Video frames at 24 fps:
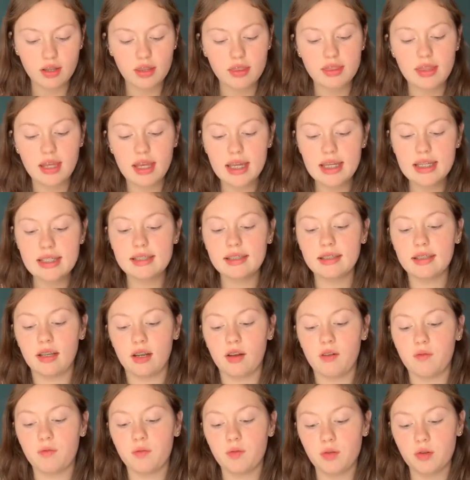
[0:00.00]
They didn't
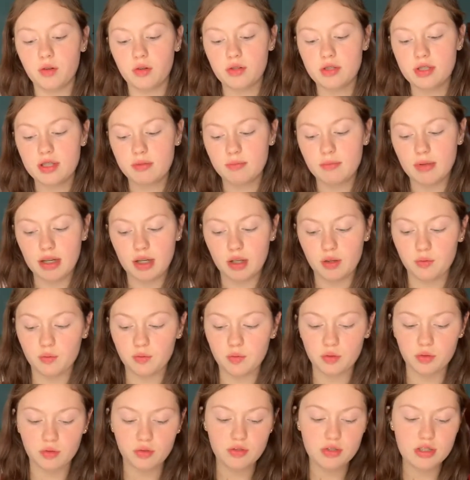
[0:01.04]
enforce many
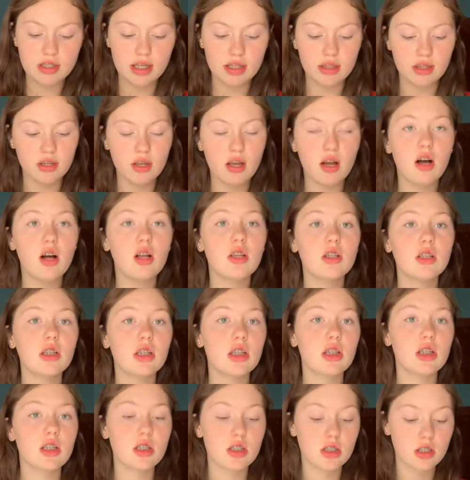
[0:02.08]
rules on the
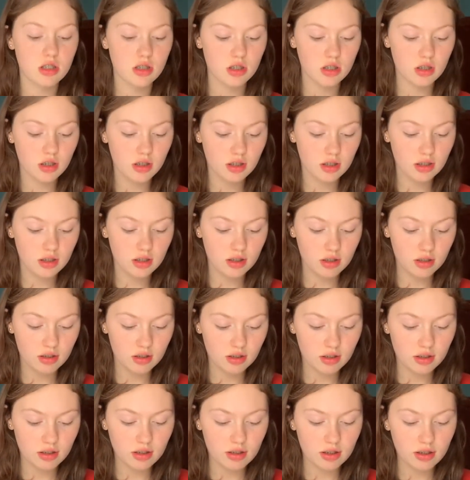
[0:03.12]
colonies.
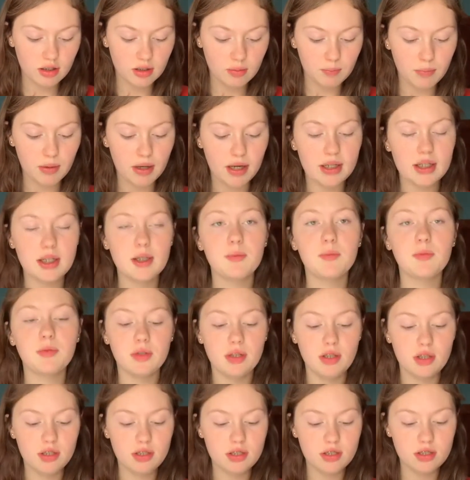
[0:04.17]
Bonnie
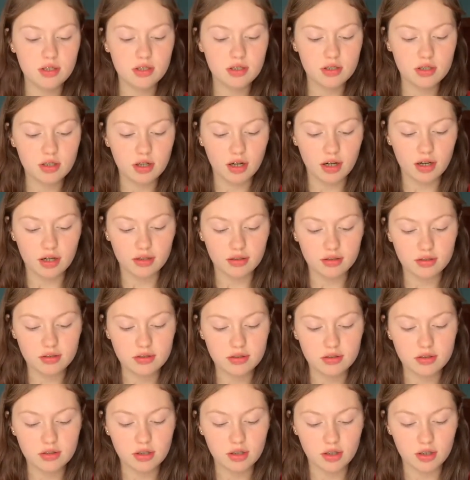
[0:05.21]
Prince
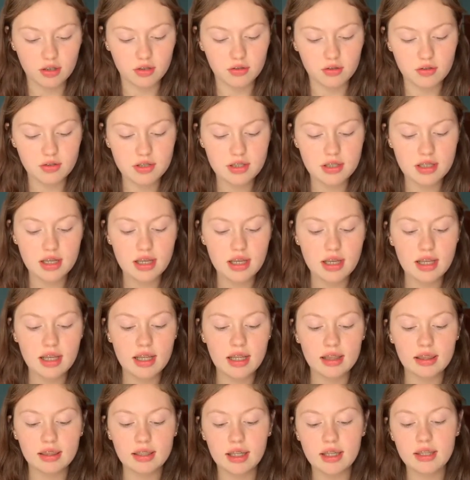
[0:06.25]
Charles
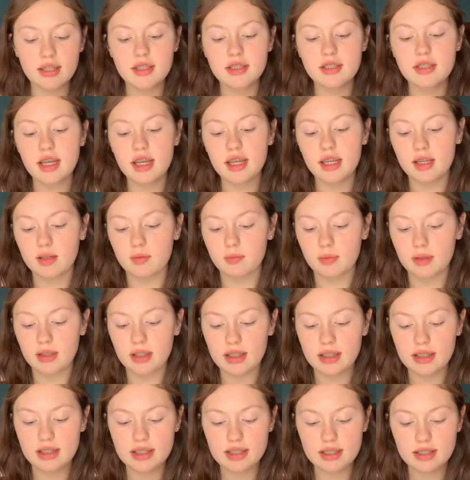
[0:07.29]
led the
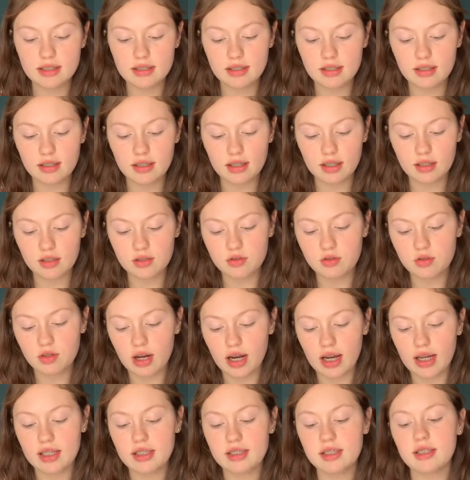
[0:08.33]
Jacobites and
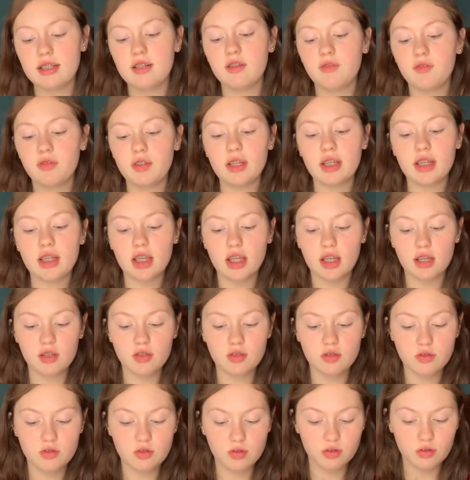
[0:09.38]
tried to defeat
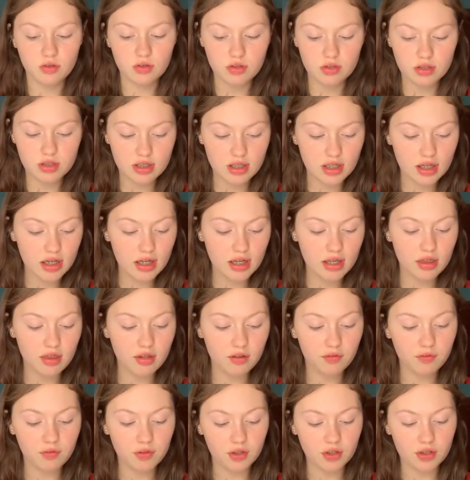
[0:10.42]
King George I
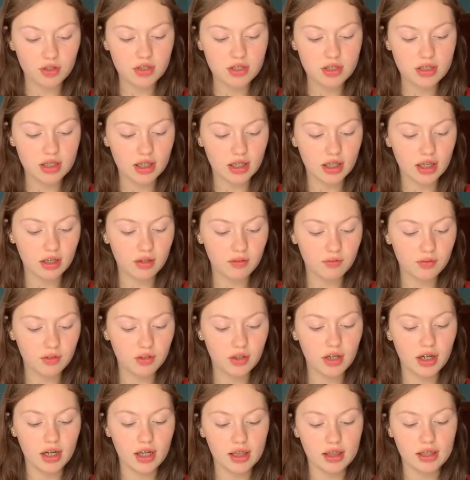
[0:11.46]
and
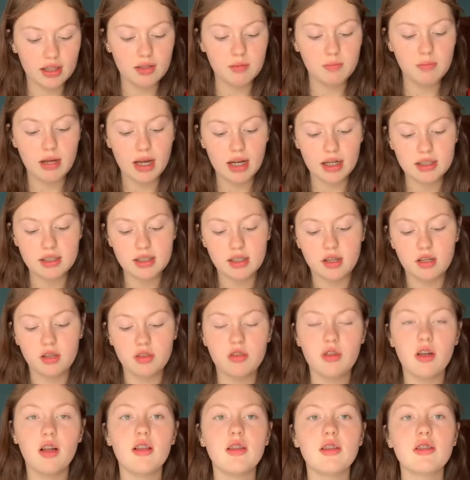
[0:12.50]
convert England back to
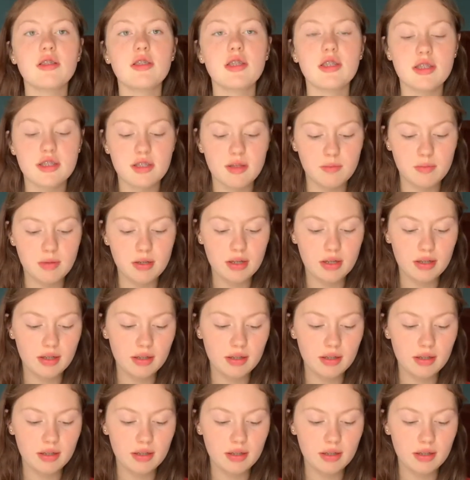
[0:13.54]
Catholicism.